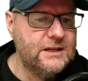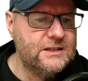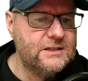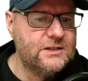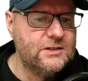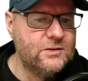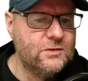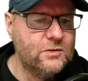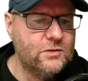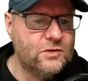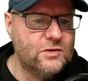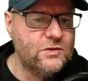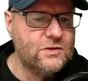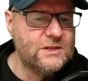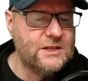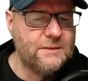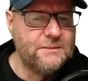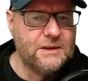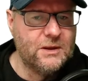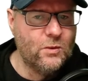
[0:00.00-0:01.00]
to do
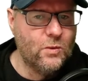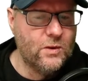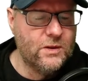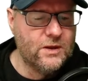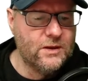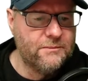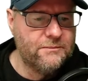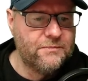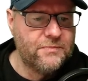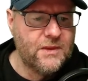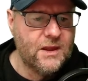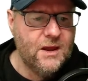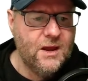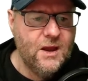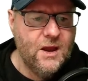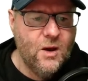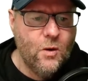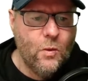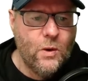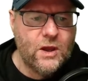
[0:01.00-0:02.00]
something with it.
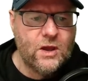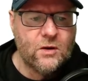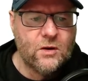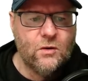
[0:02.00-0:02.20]
We can